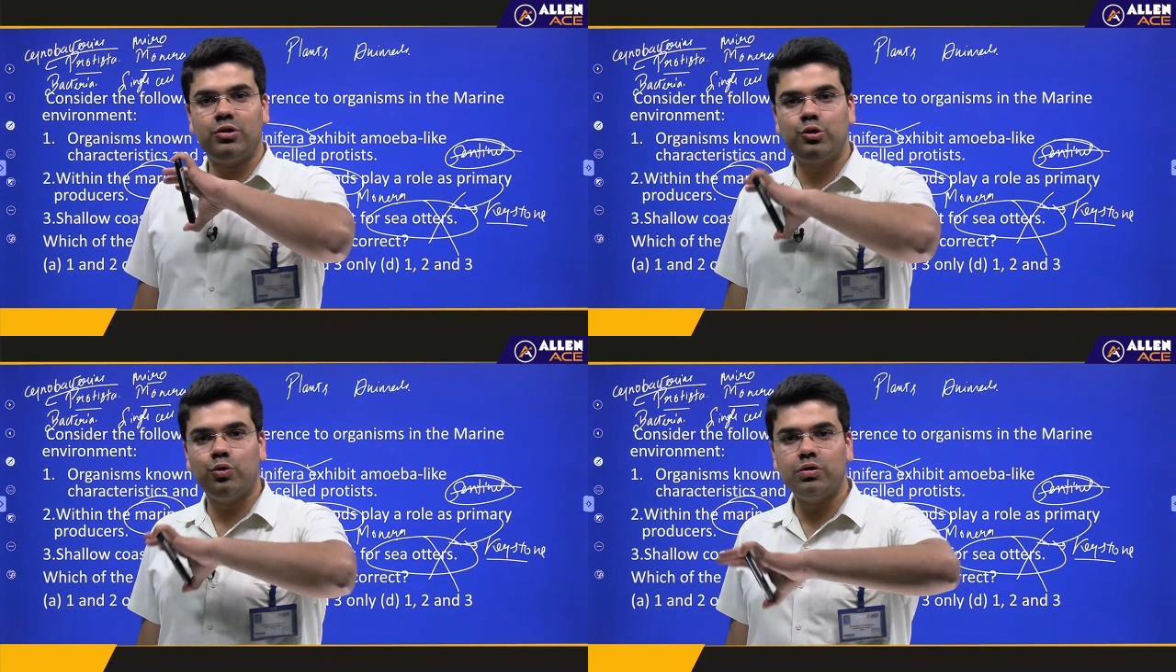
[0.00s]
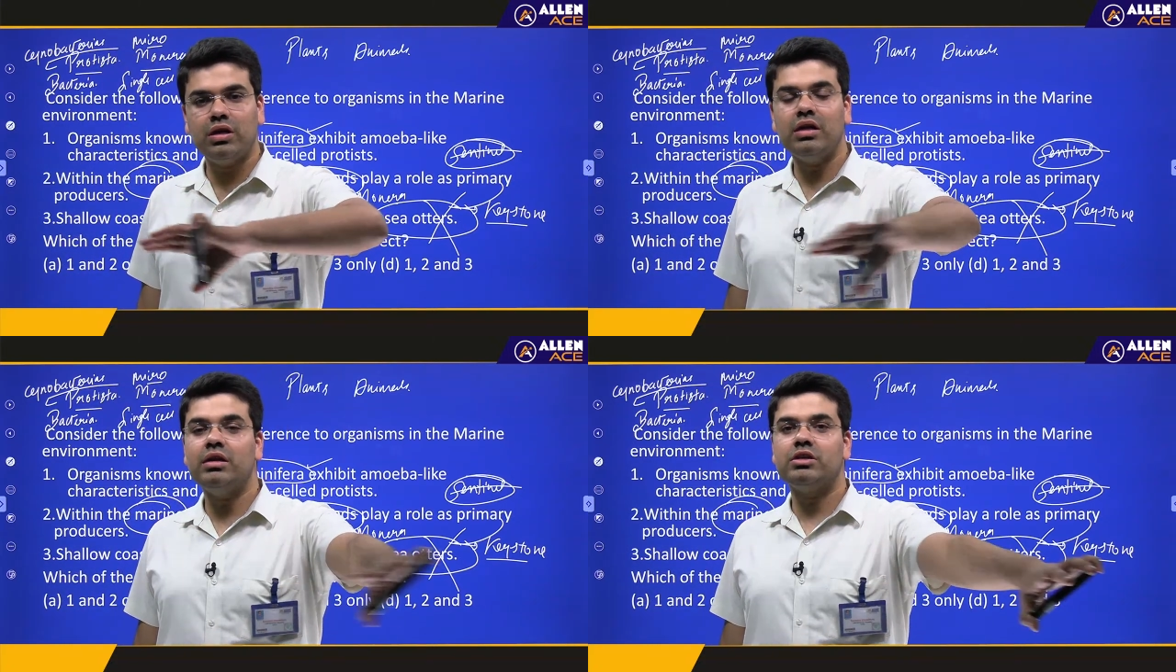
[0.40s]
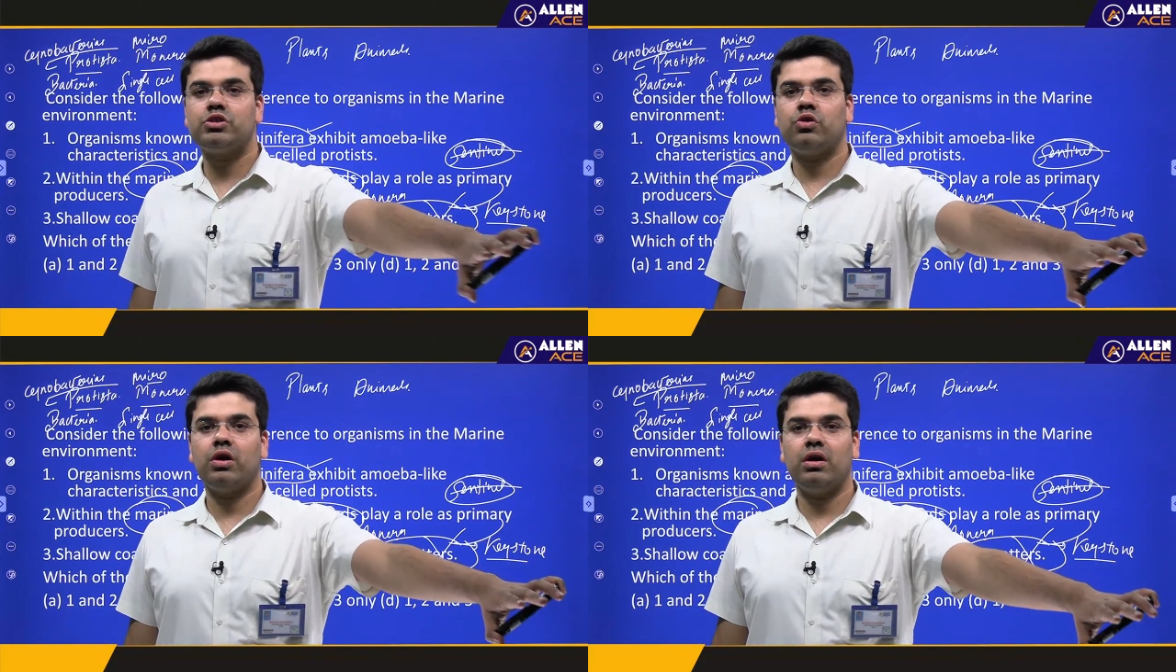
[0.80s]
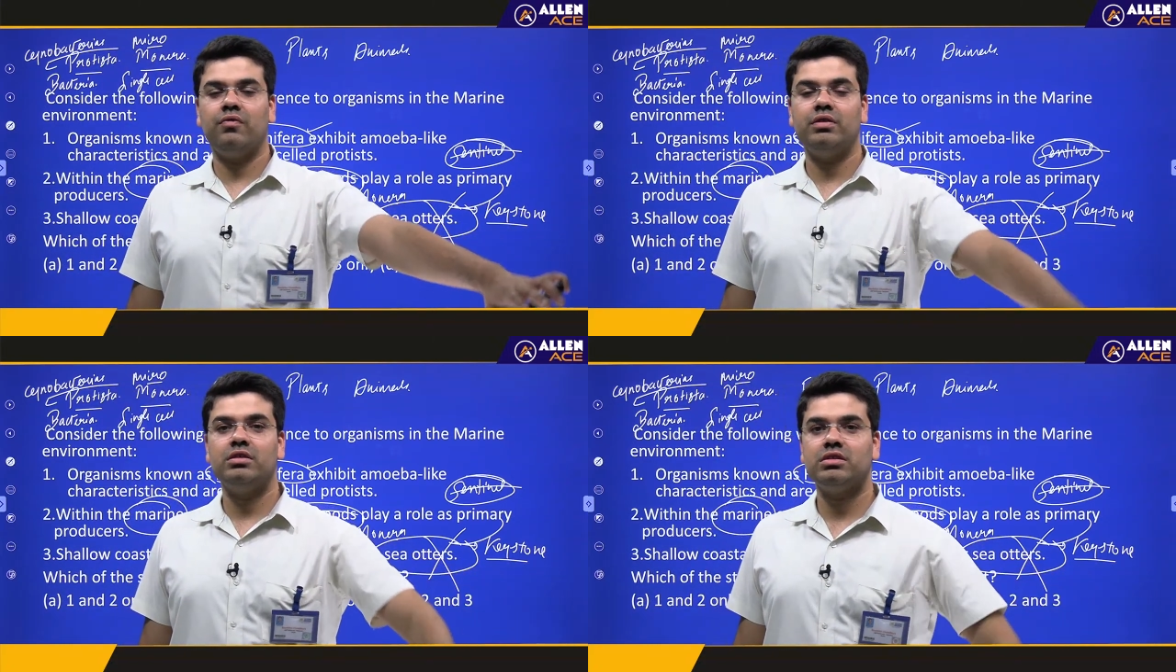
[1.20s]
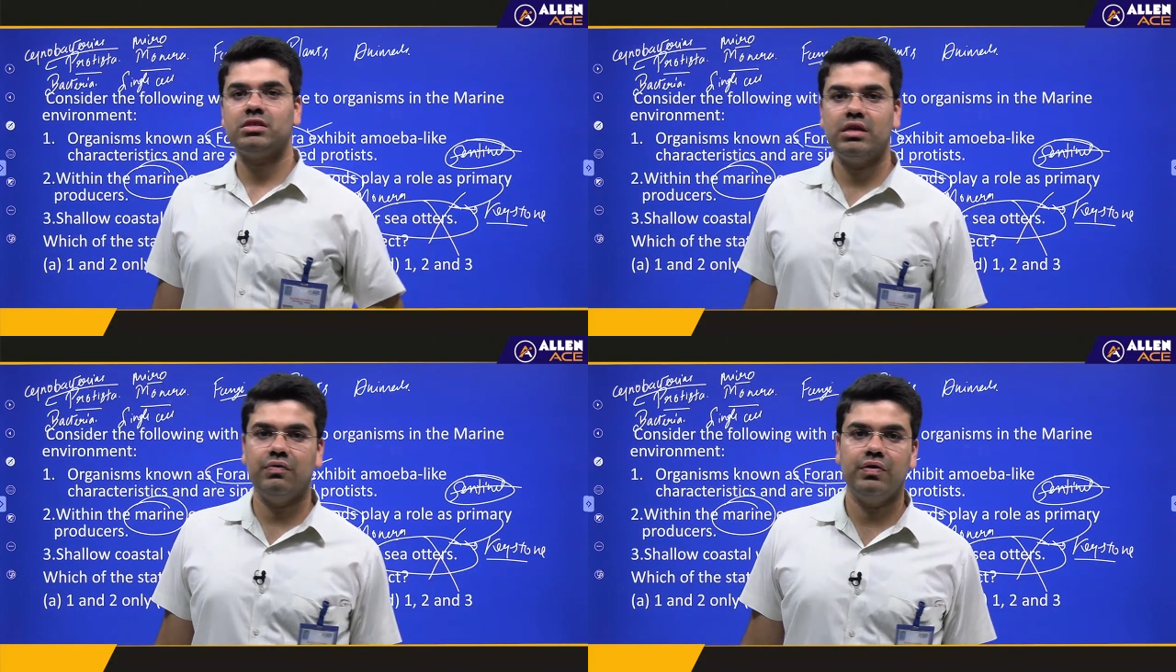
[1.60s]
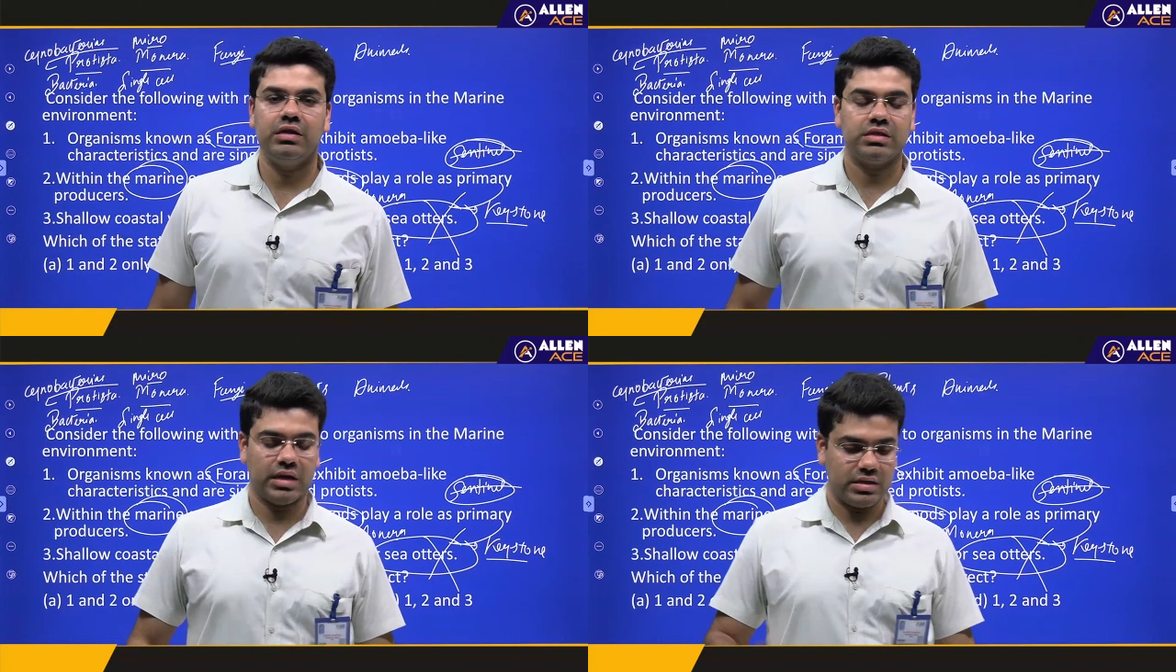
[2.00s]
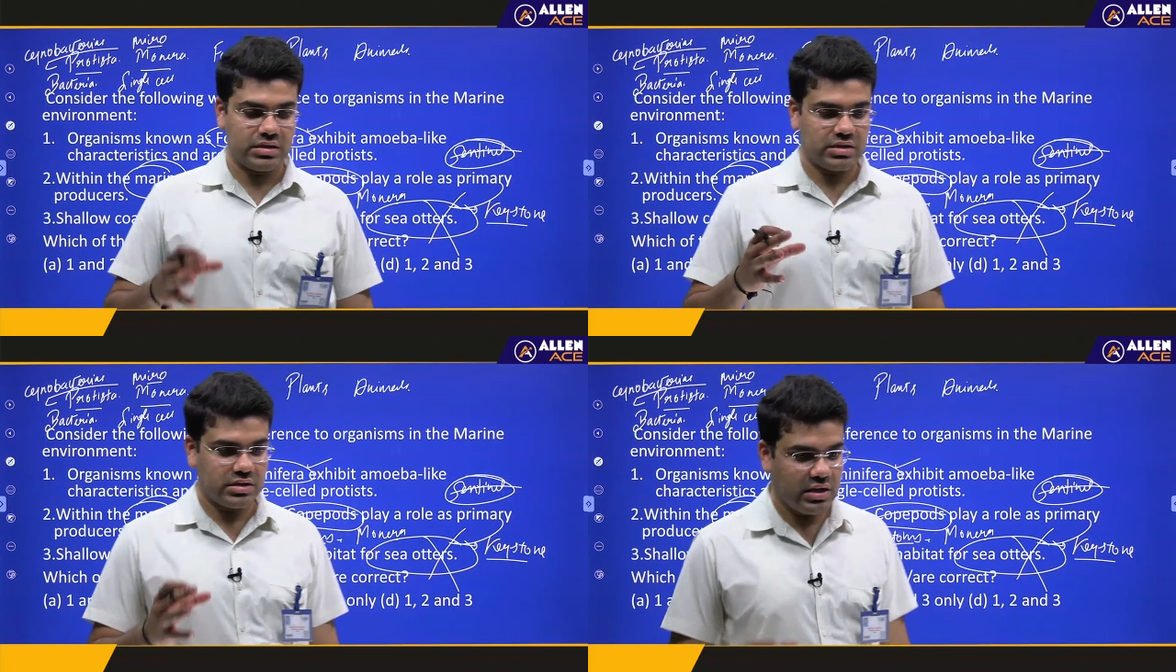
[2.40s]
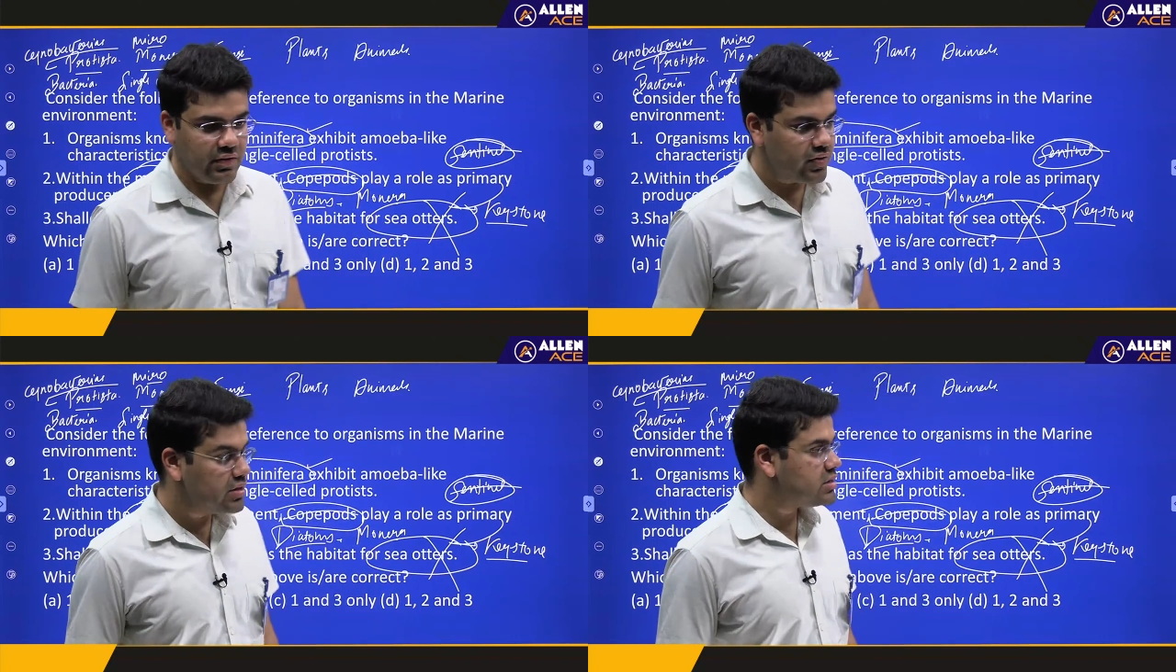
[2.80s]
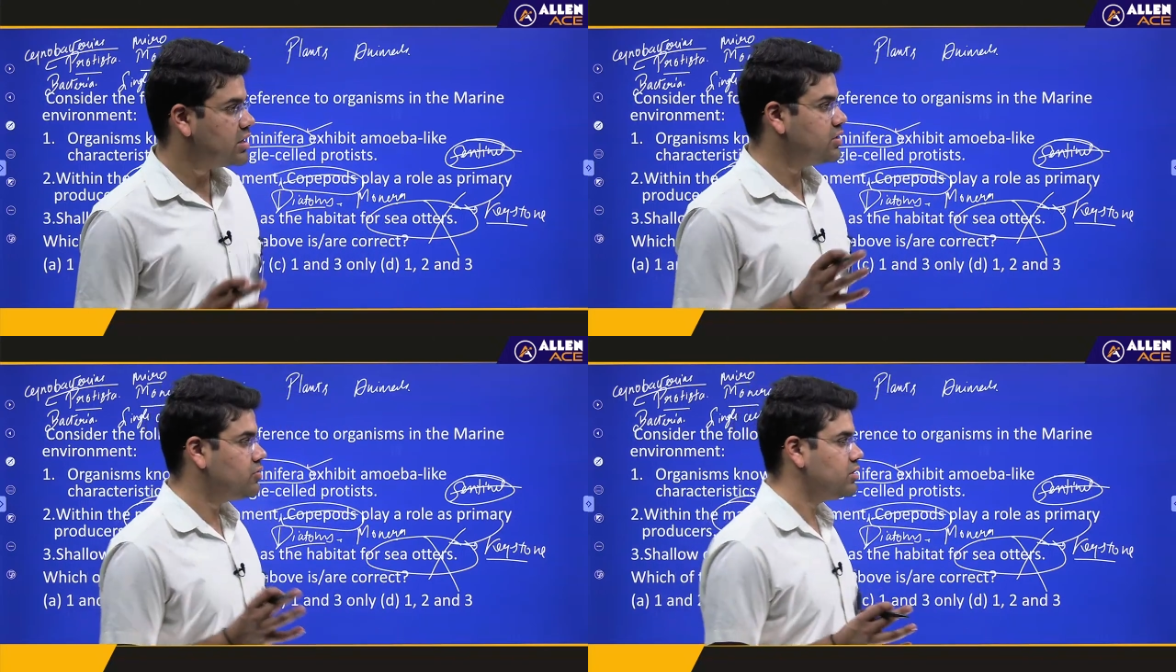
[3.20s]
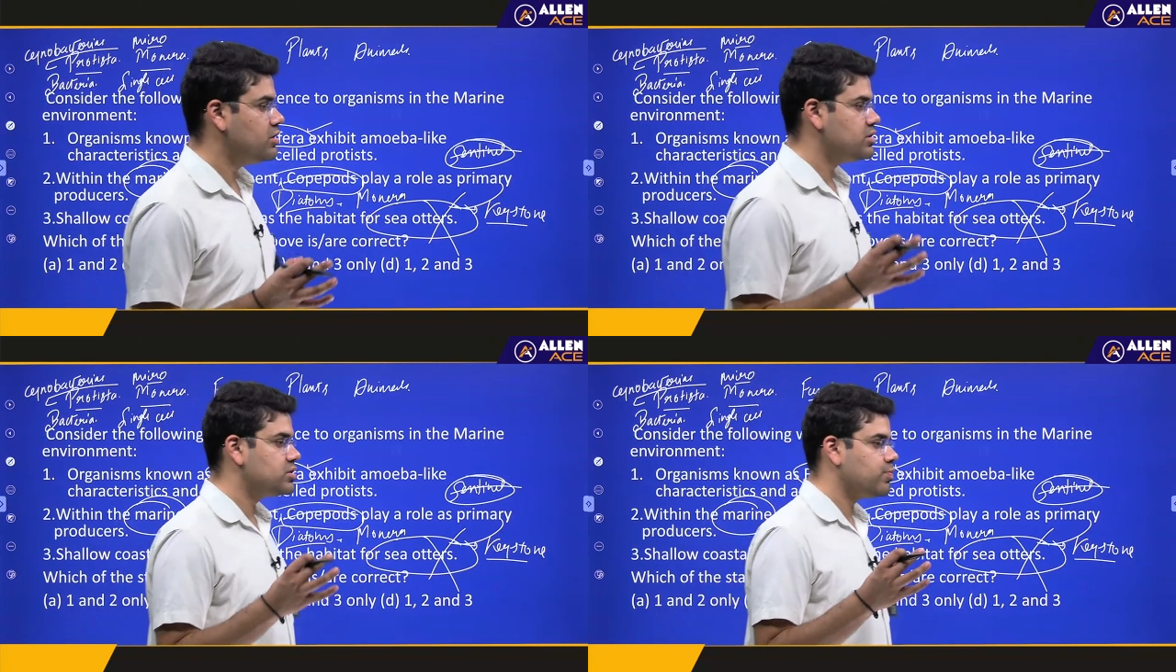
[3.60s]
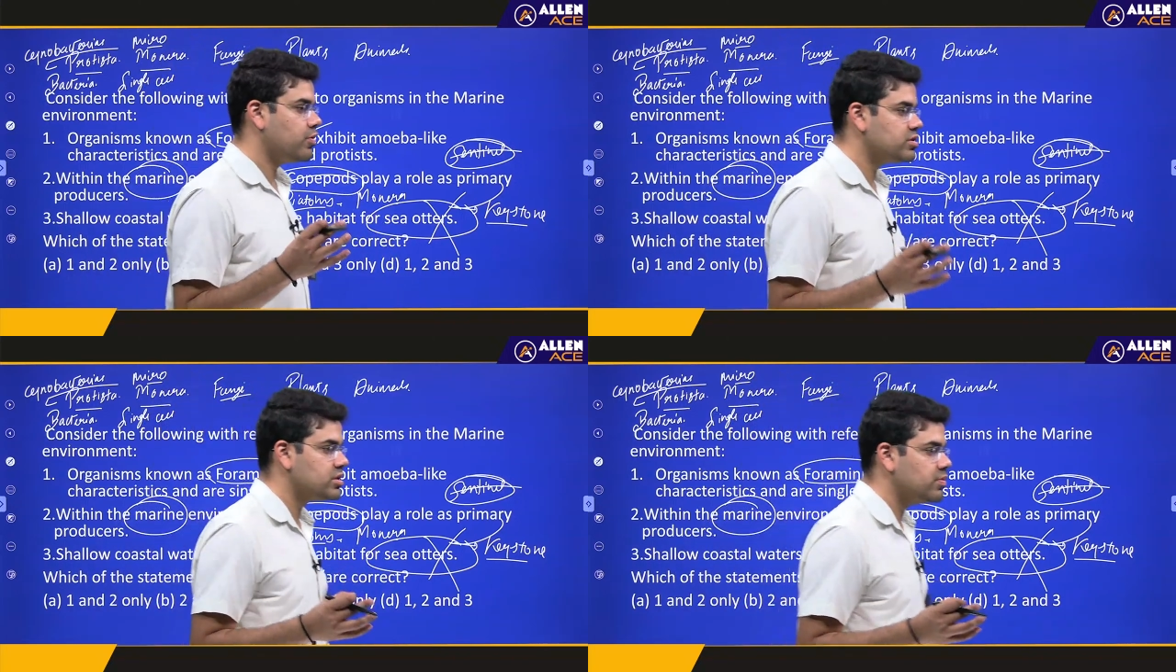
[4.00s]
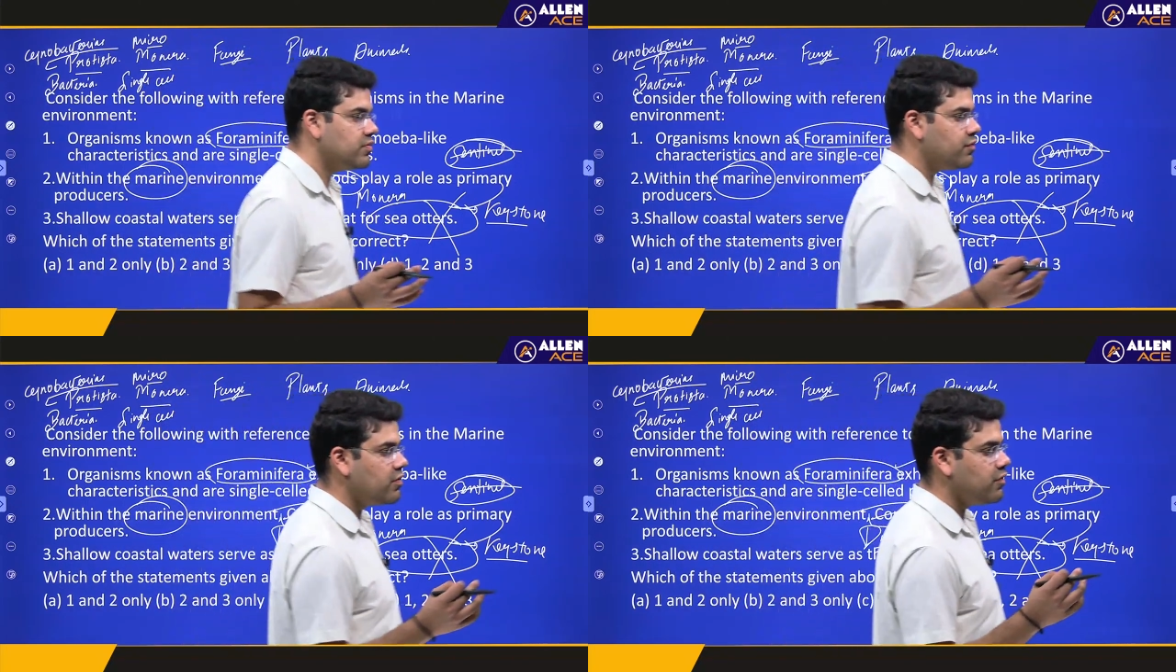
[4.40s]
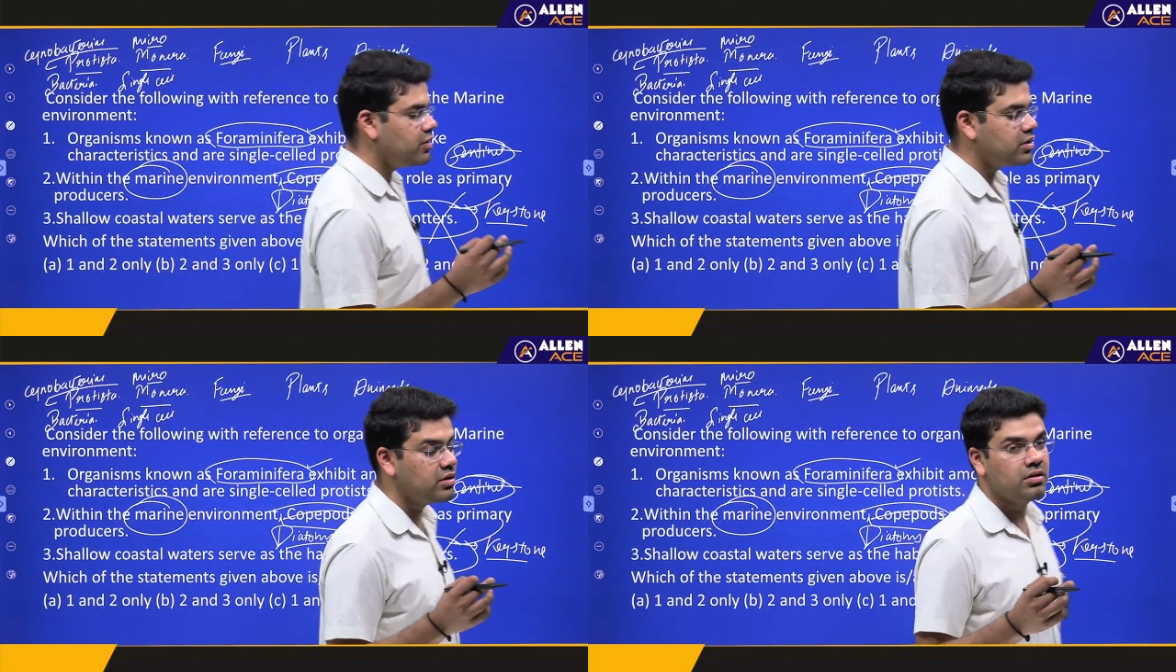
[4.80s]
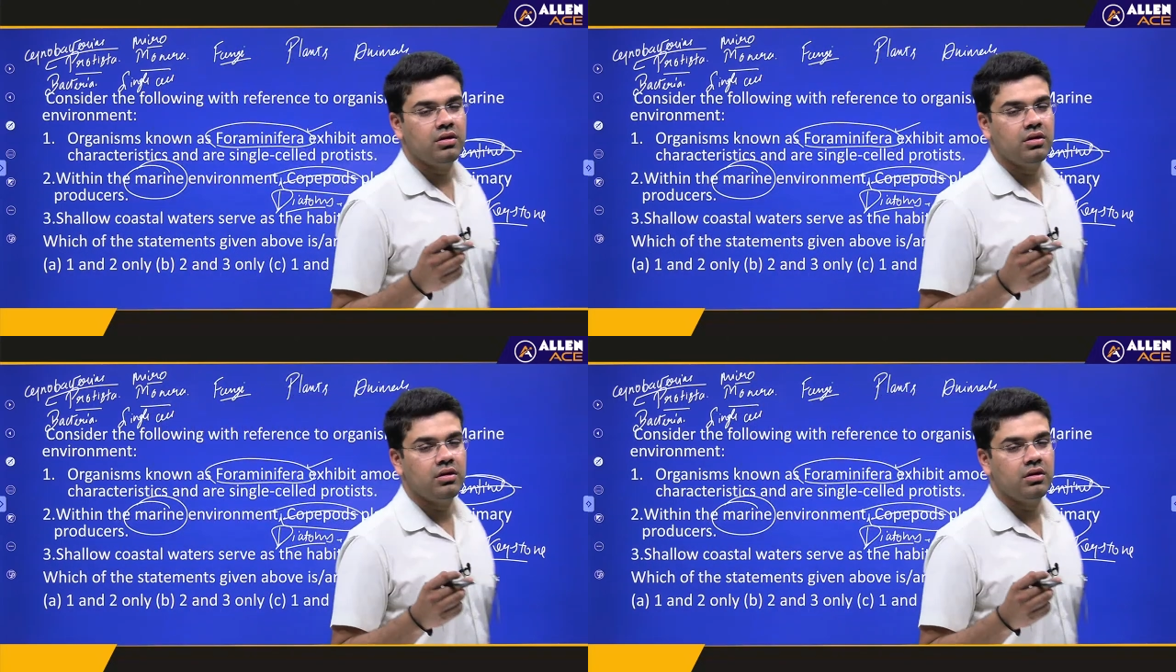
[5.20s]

totally destroy away the seaweeds, and seaweeds are totally responsible for what?